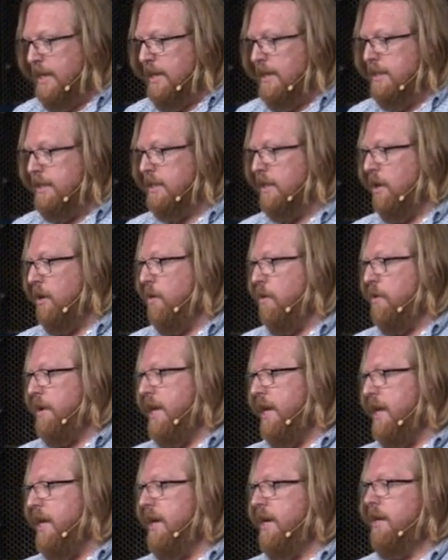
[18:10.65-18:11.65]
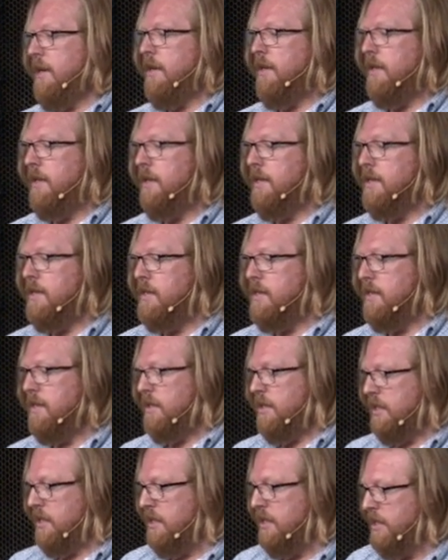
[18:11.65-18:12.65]
So here
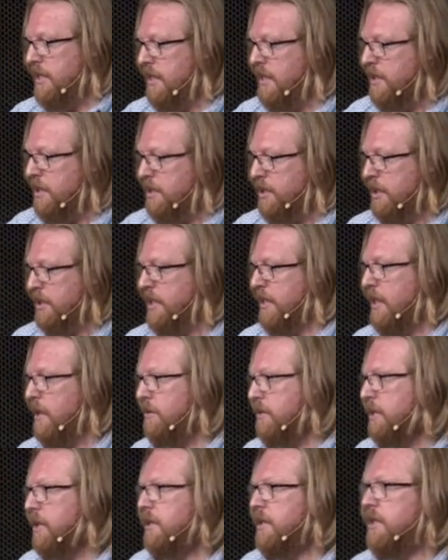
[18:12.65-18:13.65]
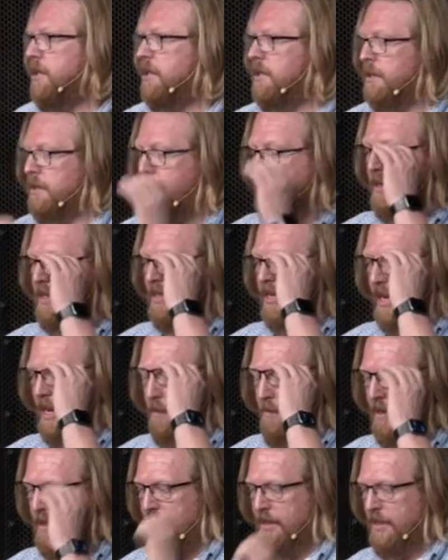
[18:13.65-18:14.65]
is interesting. I was going to spend
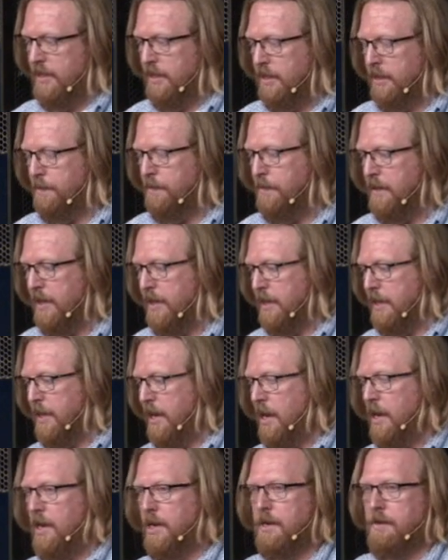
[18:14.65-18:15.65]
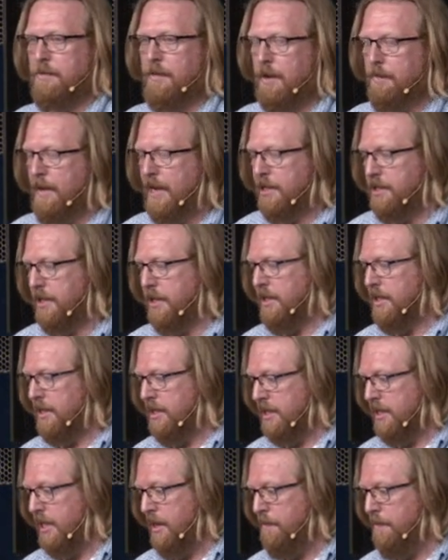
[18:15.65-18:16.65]
time on this, but I'm actually going to
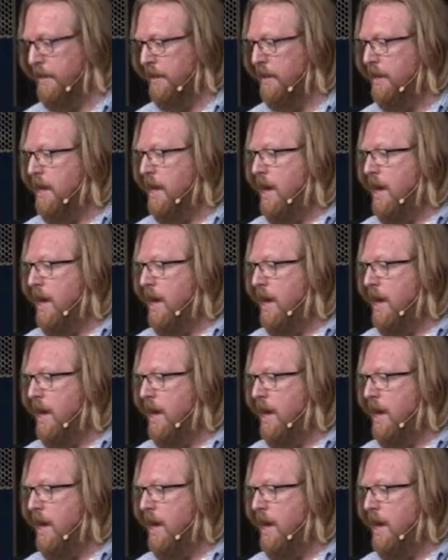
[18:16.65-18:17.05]
skip it.